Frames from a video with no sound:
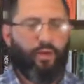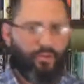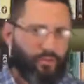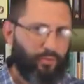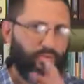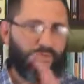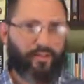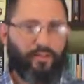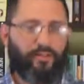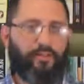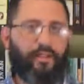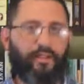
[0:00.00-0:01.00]
Why don't you quit
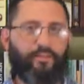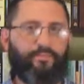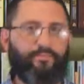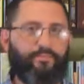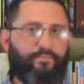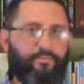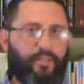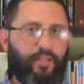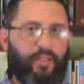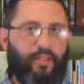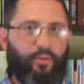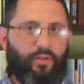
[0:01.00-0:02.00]
fighting God?
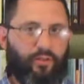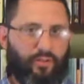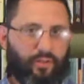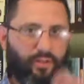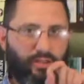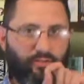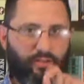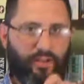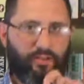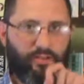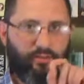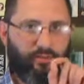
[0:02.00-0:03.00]
When you feel the
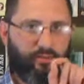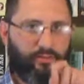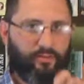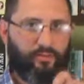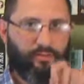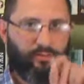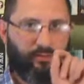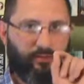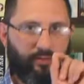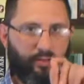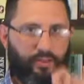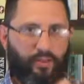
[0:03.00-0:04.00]
conviction,
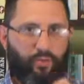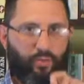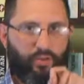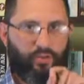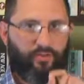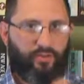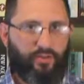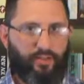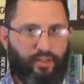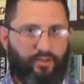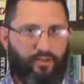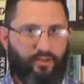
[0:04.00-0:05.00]
when you feel
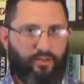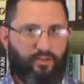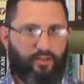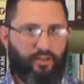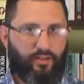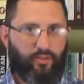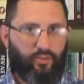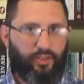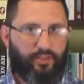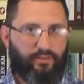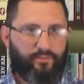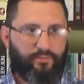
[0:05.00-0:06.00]
that there and you say, you know
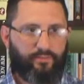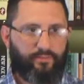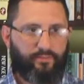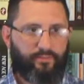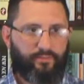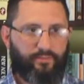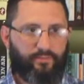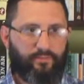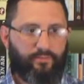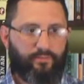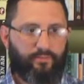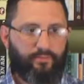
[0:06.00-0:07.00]
what?
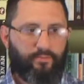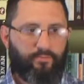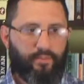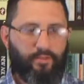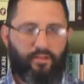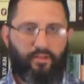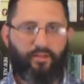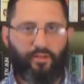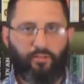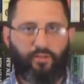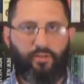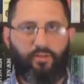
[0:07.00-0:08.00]
Maybe there is
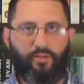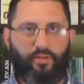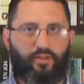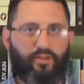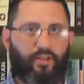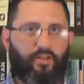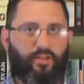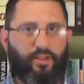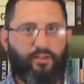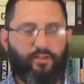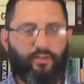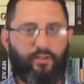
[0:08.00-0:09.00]
something real to this
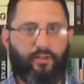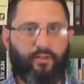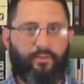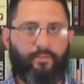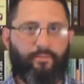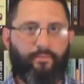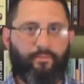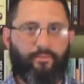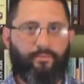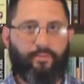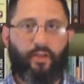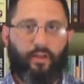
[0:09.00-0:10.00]
salvation thing.
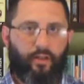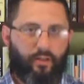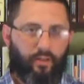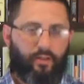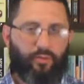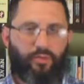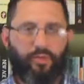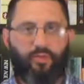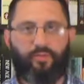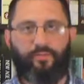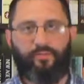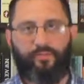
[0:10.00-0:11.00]
Tell you what you
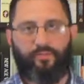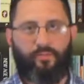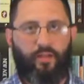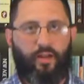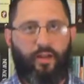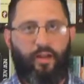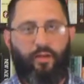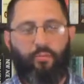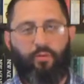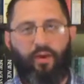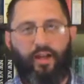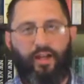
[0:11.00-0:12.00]
do.
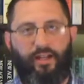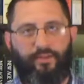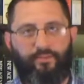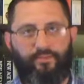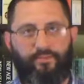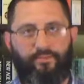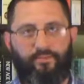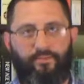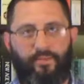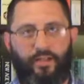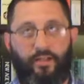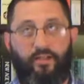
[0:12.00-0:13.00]
Pray.
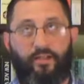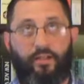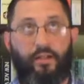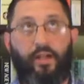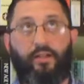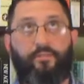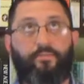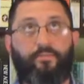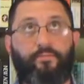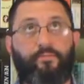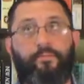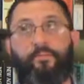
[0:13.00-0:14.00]
Say, God,
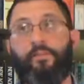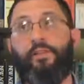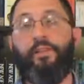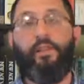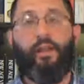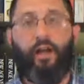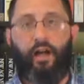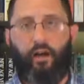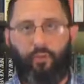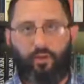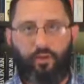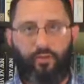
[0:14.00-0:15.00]

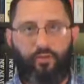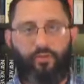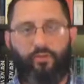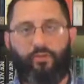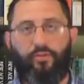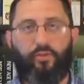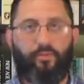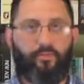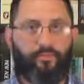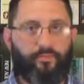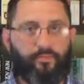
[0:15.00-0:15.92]
I want to know the truth